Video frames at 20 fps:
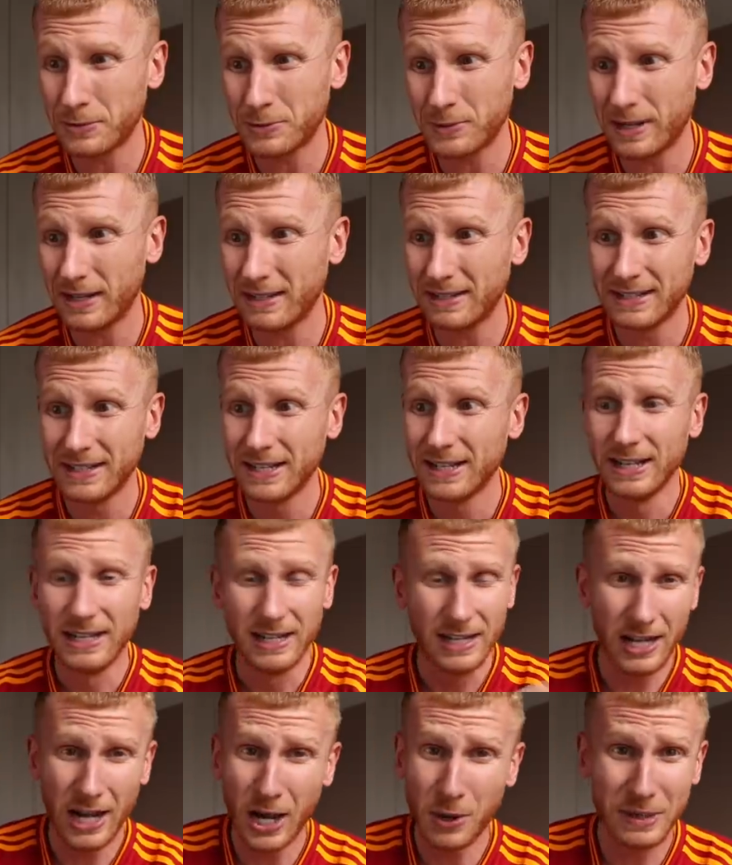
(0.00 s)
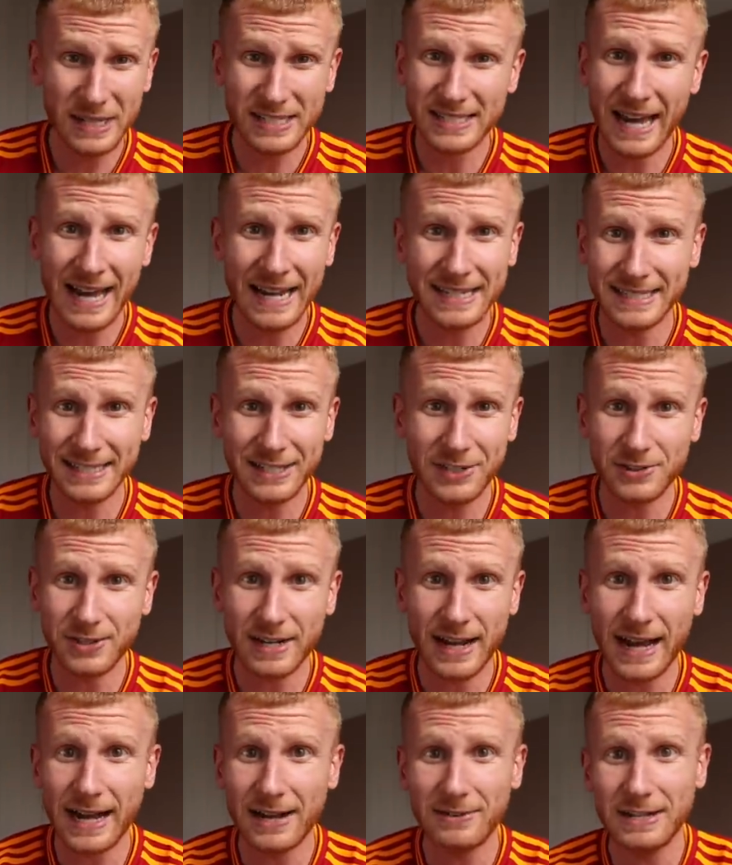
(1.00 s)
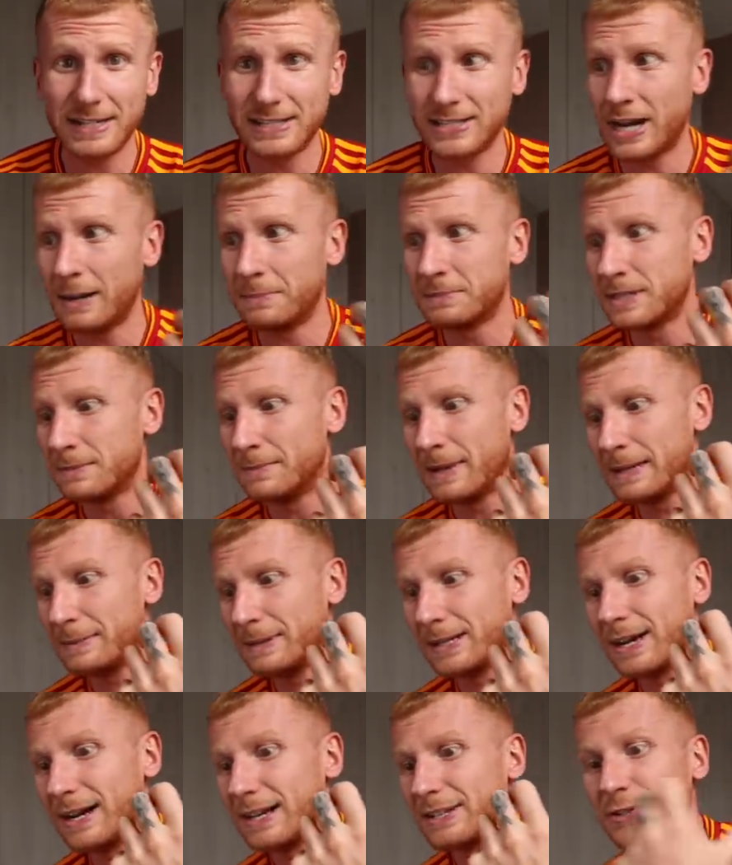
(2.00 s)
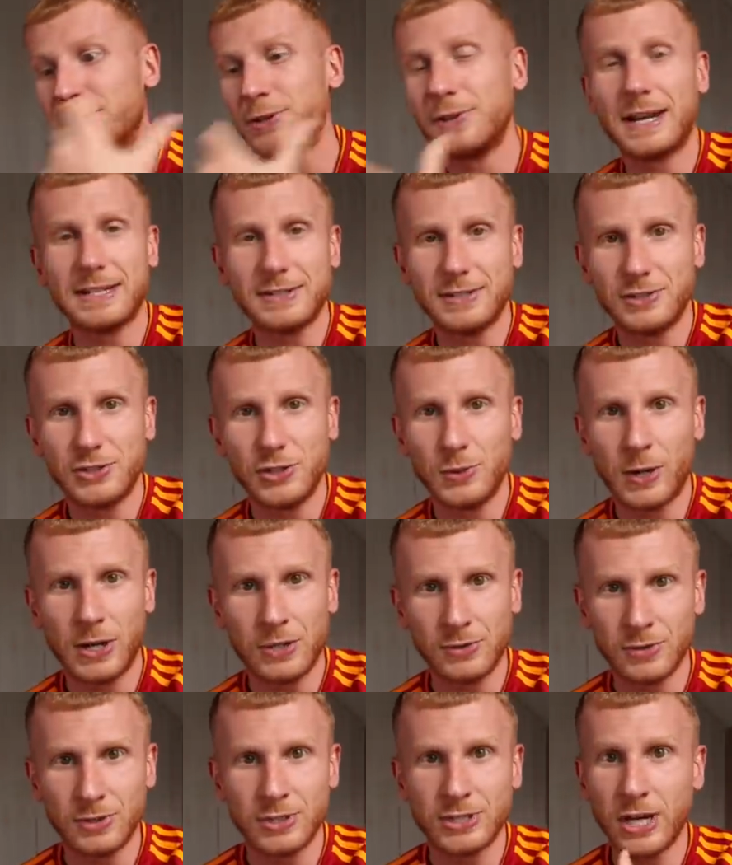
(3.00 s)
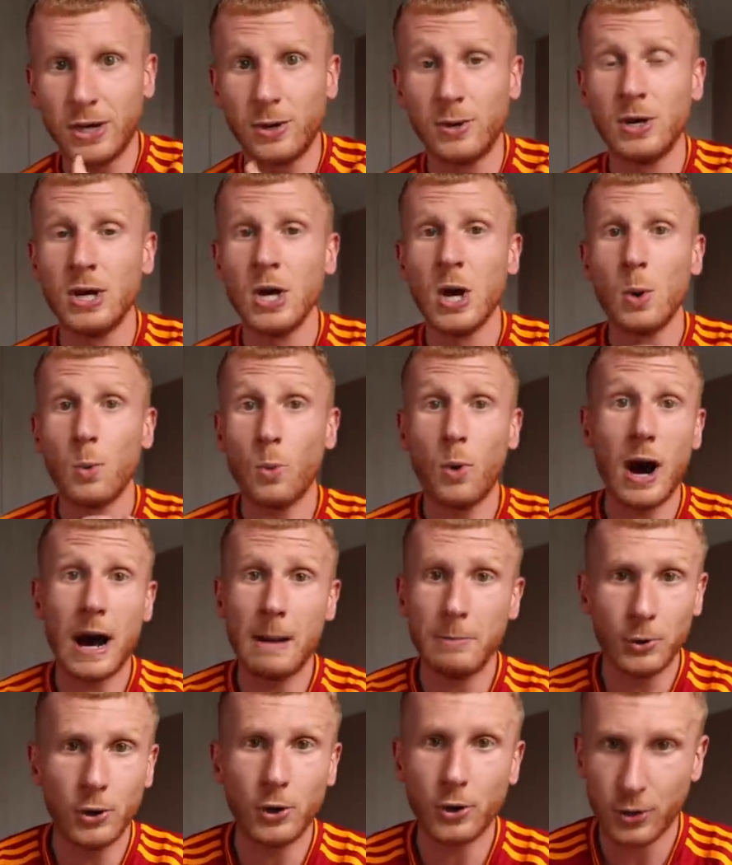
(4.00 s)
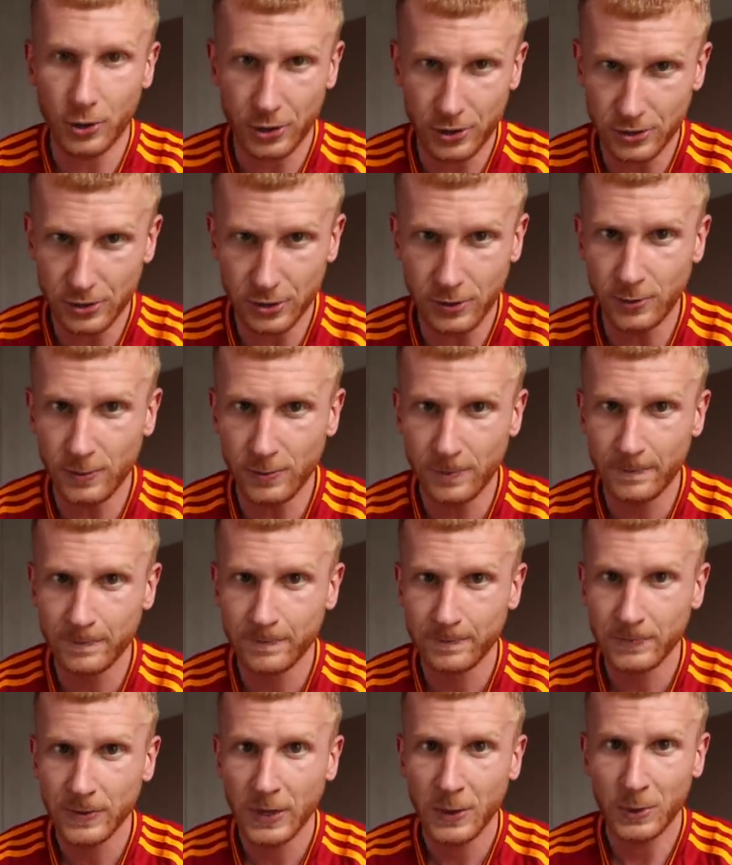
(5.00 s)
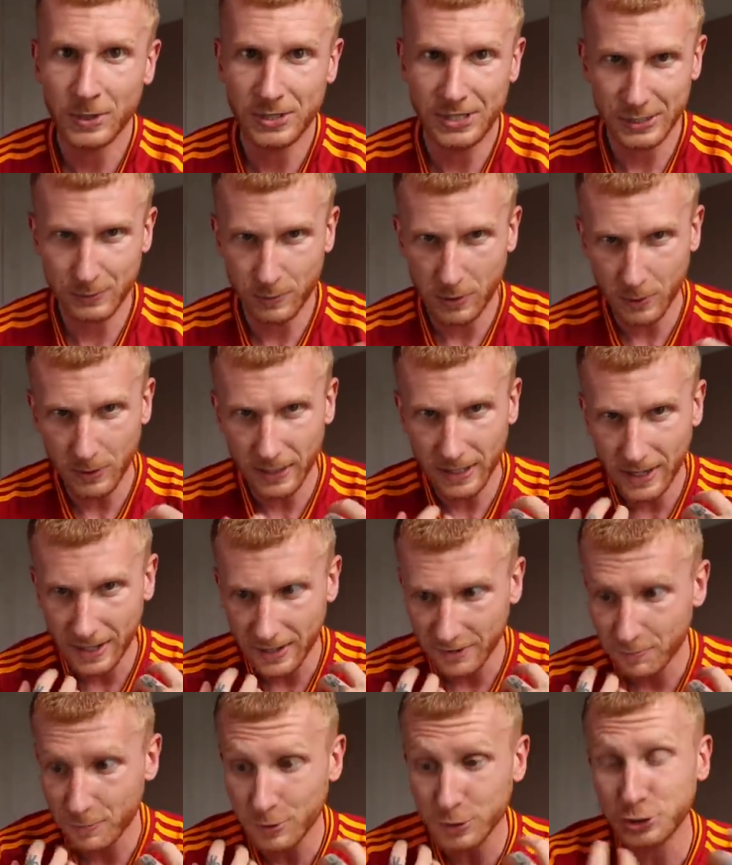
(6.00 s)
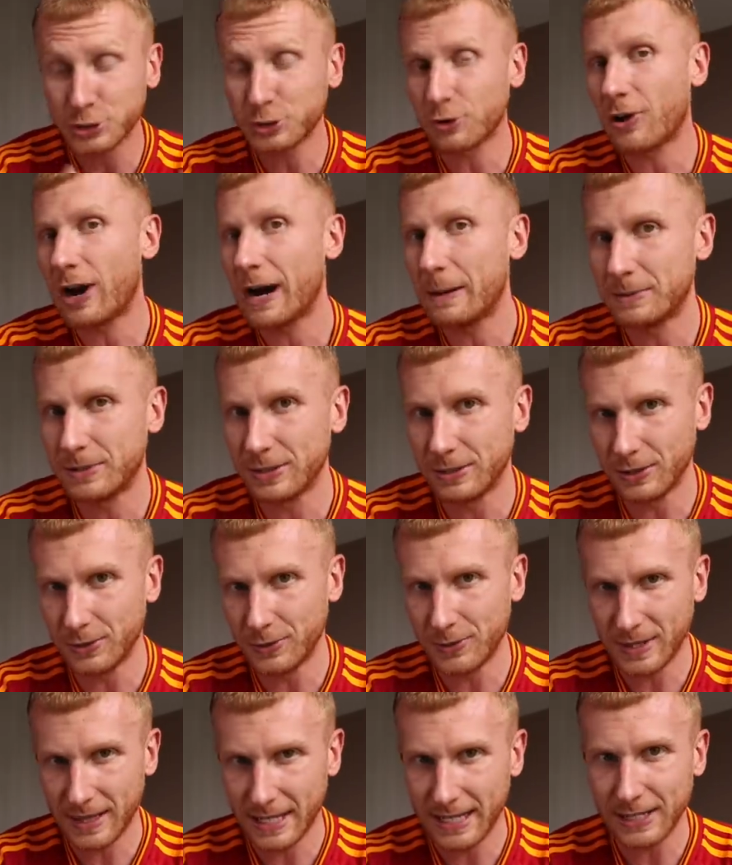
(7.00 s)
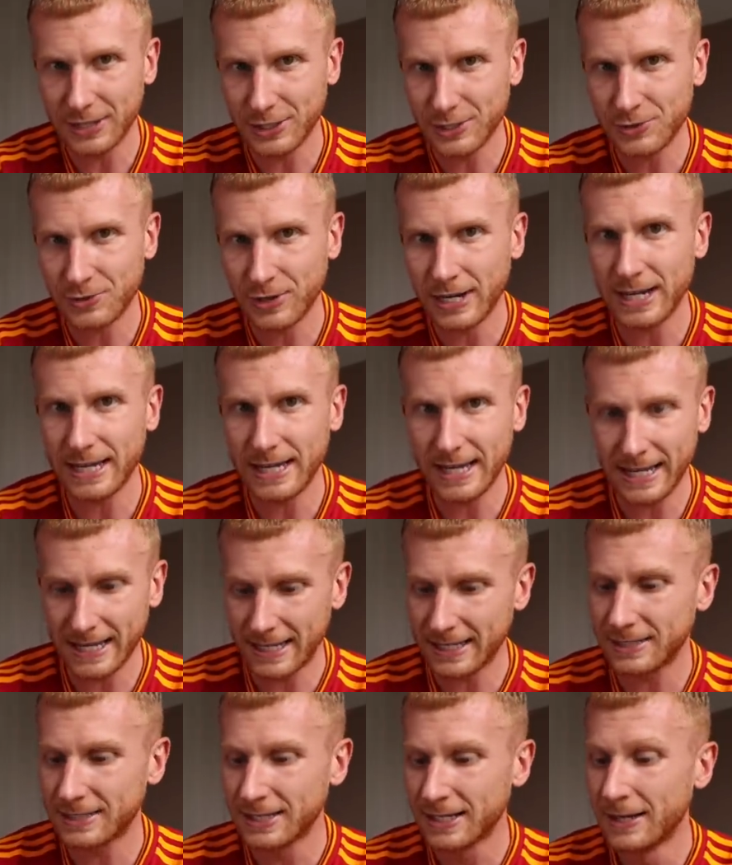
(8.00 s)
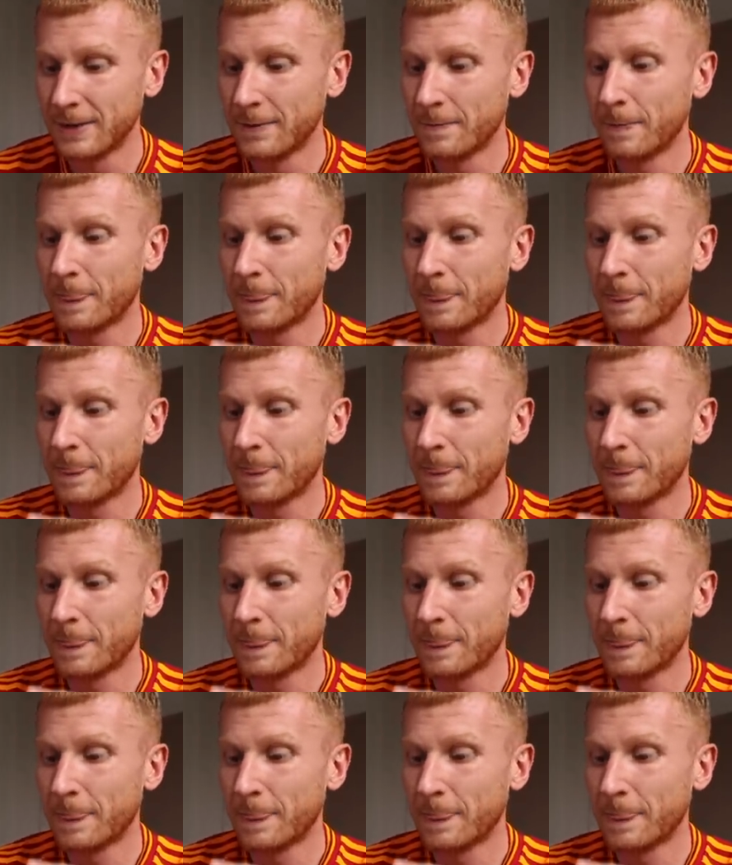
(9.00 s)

between lowest 1800 calories up to maybe like 2200. So what I'm not going to do, which is what we're kind of prescribed to do in the industry, is